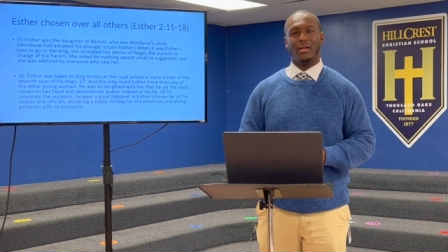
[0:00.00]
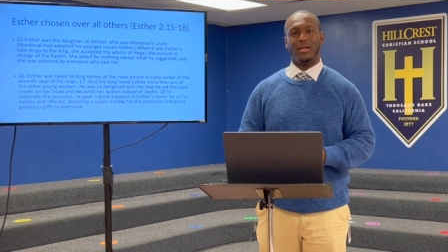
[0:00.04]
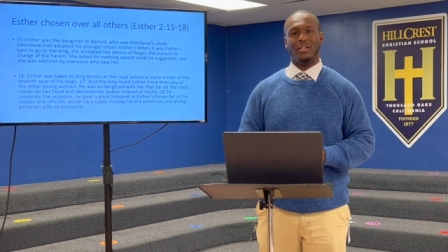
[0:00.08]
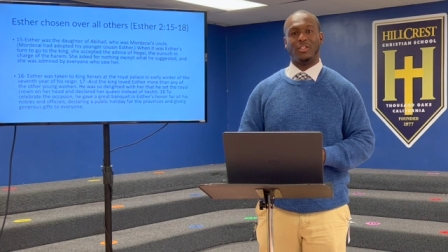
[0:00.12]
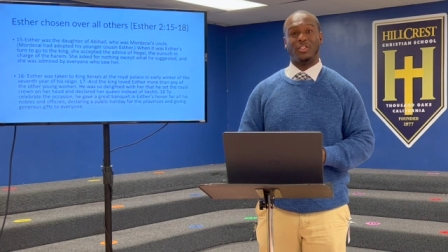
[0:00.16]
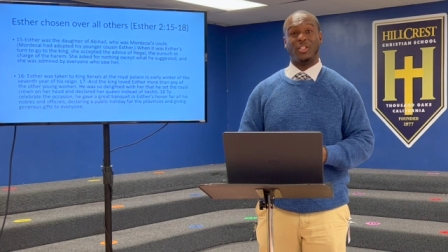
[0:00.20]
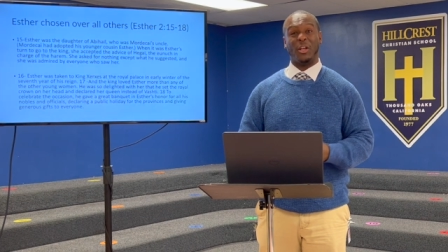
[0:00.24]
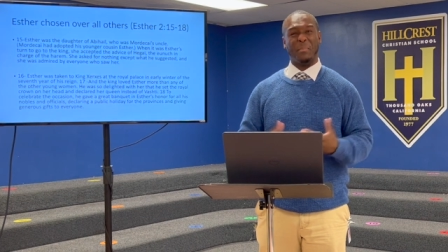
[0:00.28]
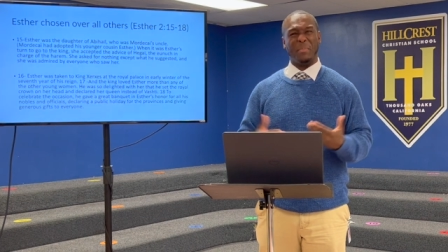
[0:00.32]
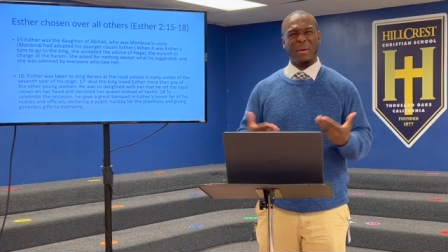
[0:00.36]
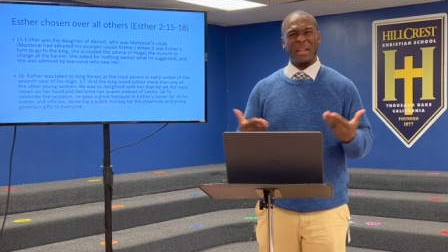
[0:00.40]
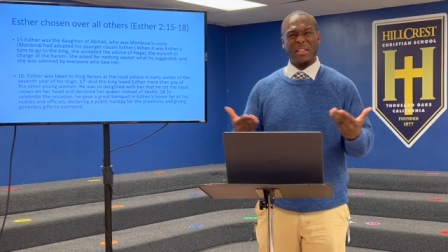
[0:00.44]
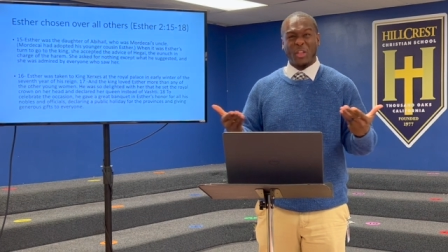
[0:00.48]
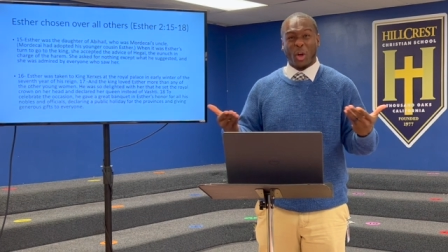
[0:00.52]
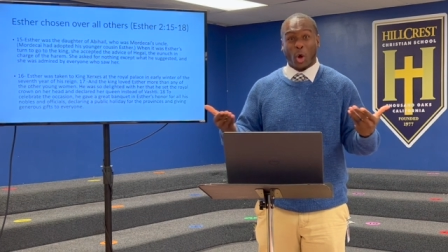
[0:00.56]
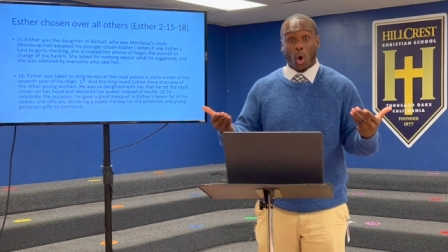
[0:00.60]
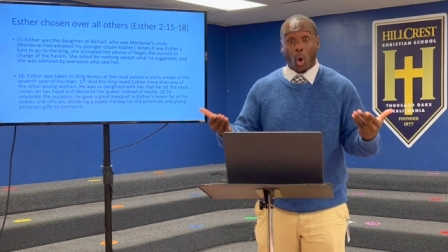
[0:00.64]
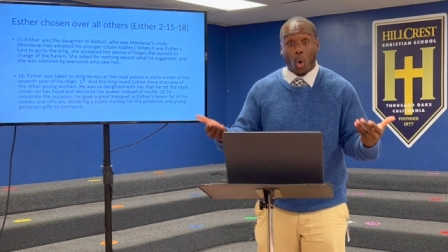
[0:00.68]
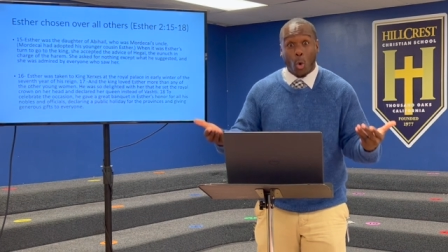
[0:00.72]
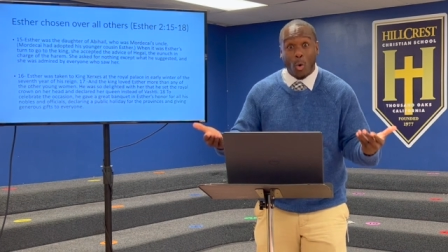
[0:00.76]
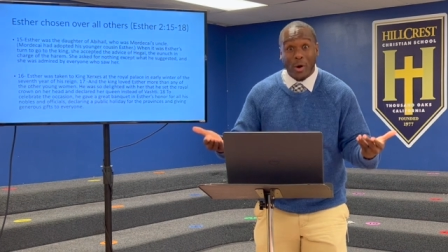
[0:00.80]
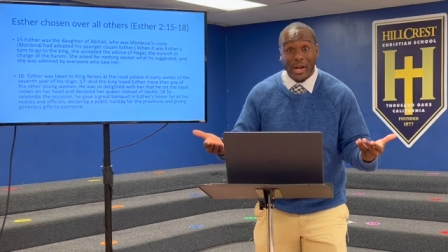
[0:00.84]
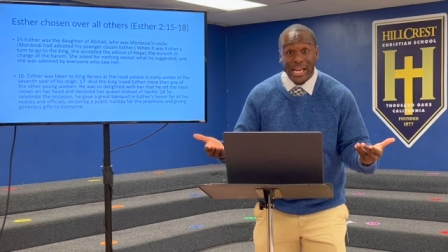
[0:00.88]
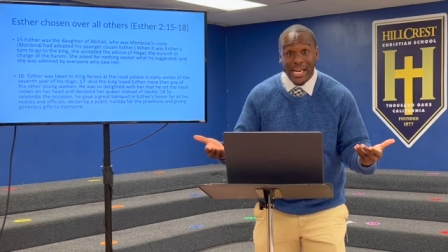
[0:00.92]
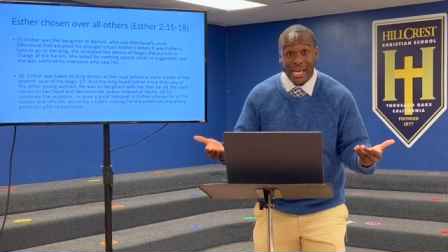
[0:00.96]
to be the
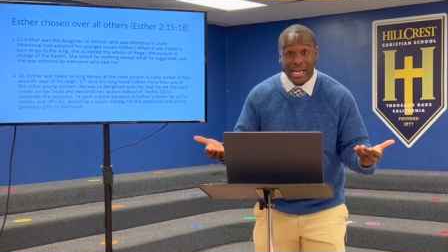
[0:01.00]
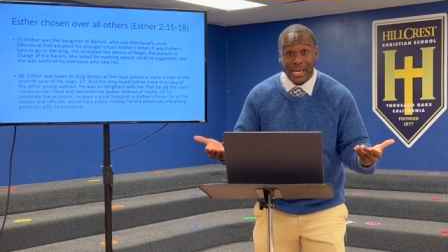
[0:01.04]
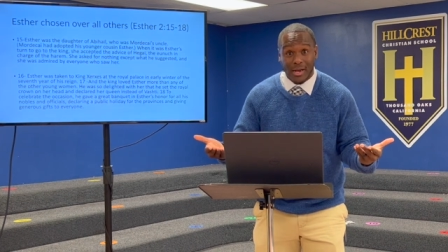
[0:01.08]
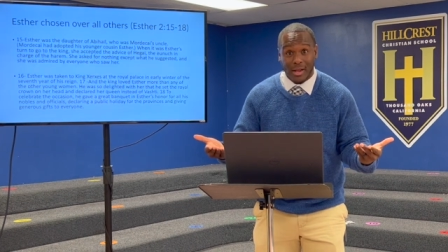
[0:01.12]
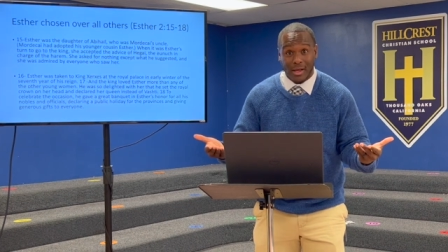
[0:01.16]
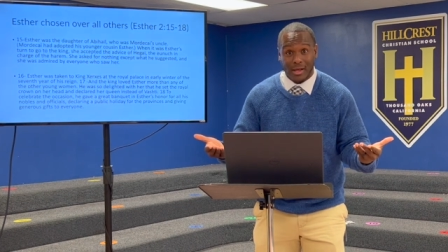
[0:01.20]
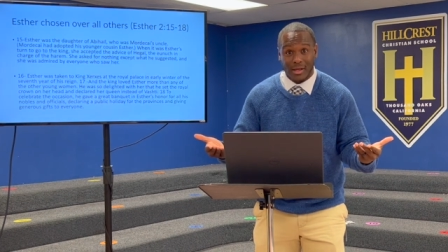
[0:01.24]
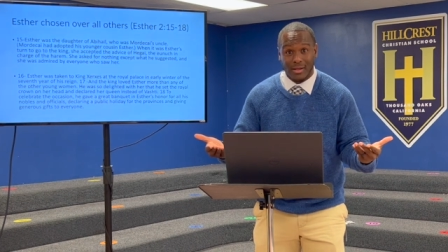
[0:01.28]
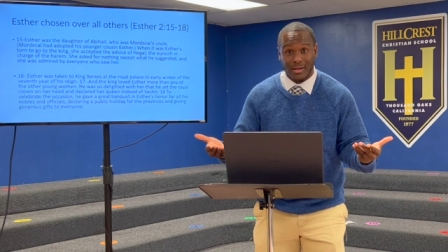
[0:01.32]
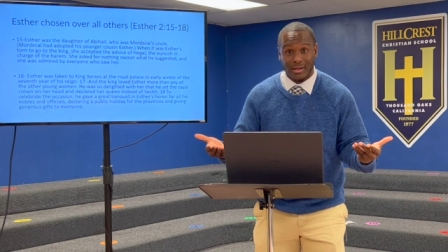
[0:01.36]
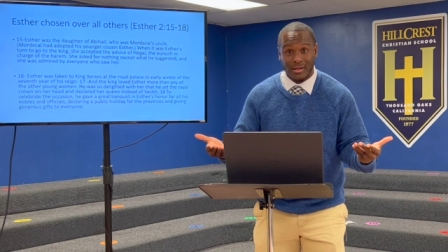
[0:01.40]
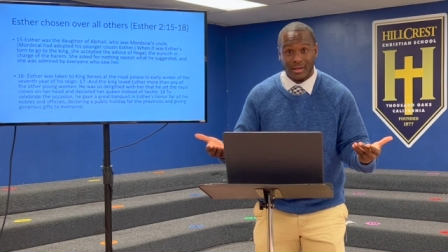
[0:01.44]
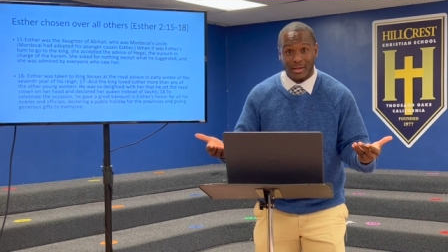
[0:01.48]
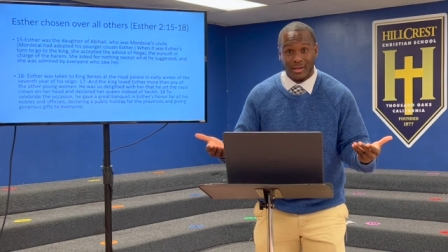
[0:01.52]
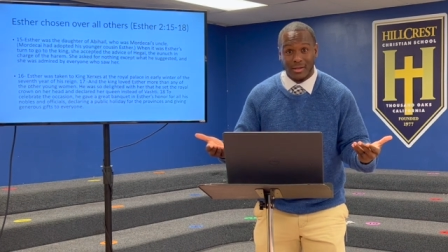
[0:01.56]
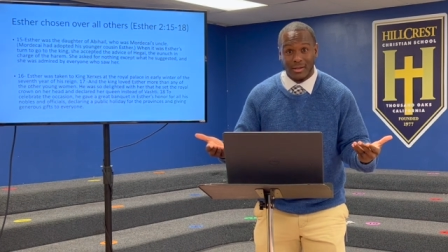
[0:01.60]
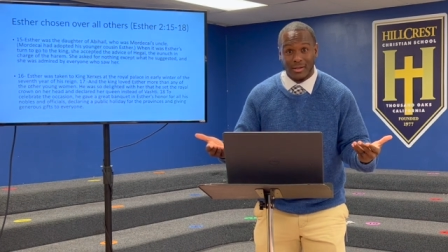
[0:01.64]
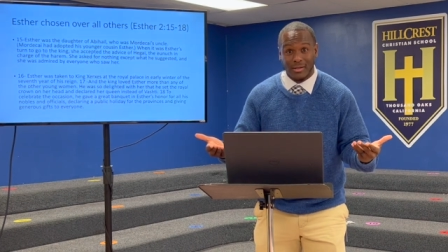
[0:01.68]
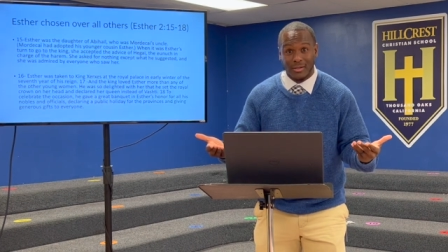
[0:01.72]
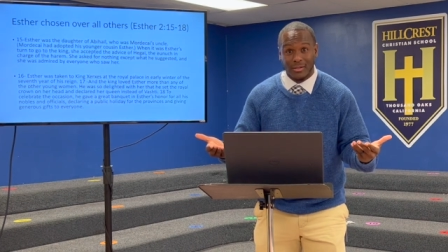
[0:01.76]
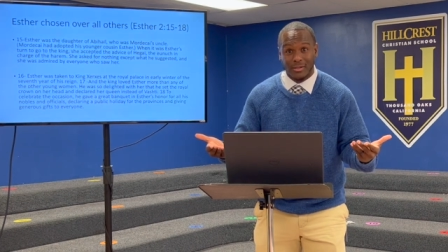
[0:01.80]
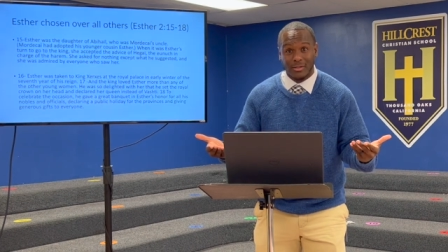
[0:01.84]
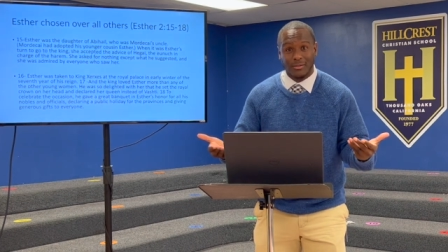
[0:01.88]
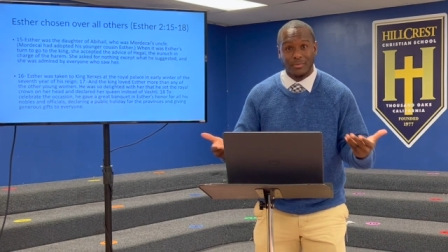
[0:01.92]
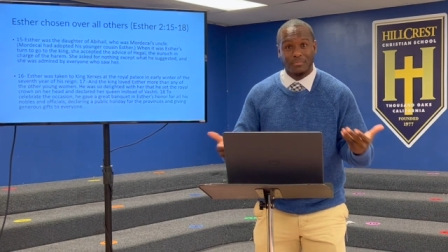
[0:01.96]
queen.
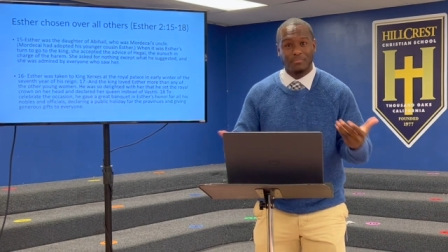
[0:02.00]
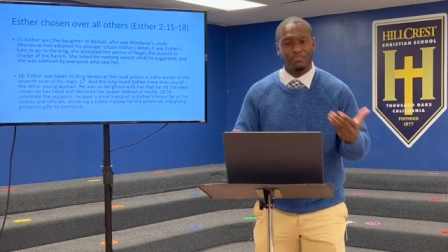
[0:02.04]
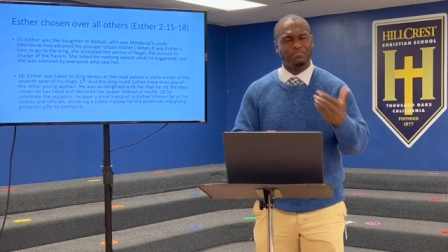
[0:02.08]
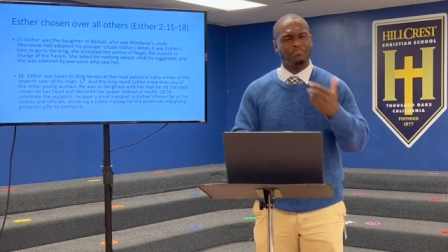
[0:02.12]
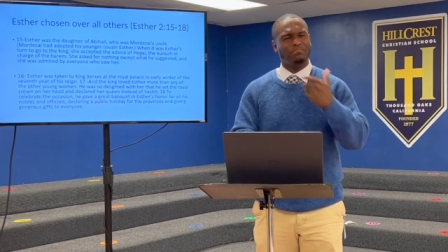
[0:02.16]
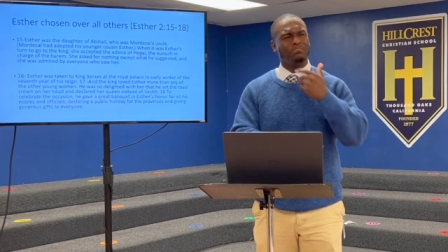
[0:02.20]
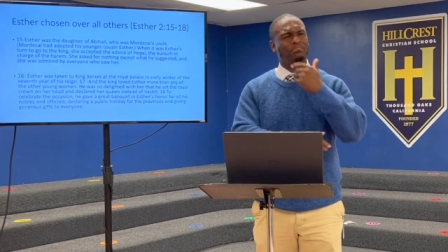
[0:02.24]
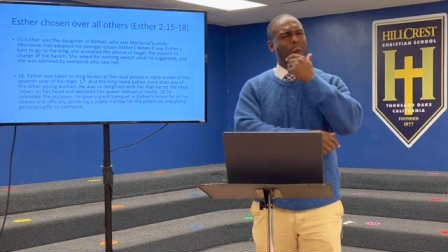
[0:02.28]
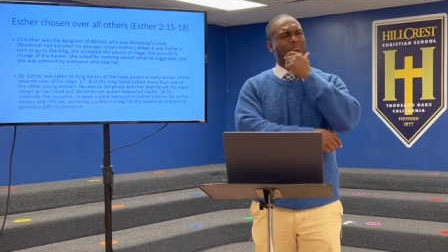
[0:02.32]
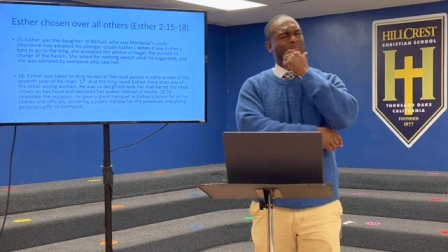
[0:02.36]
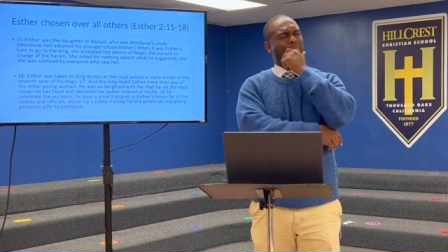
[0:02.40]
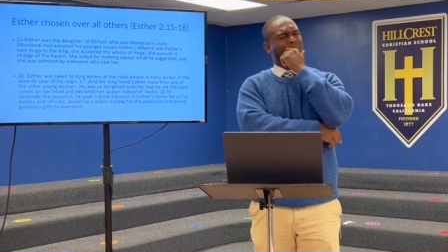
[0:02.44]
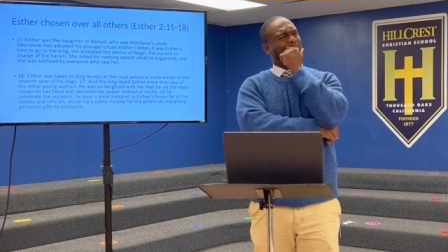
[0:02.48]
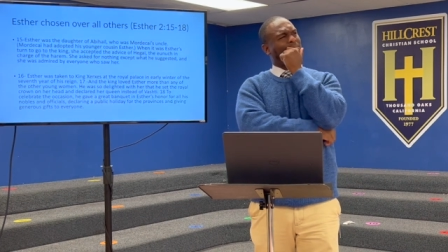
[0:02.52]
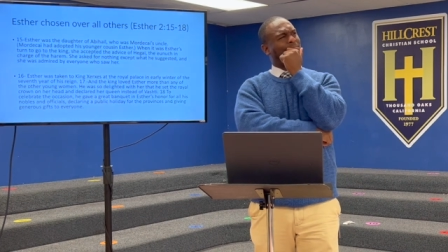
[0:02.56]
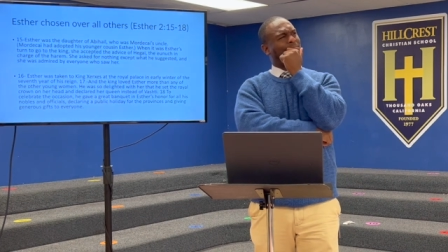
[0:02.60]
Hmm,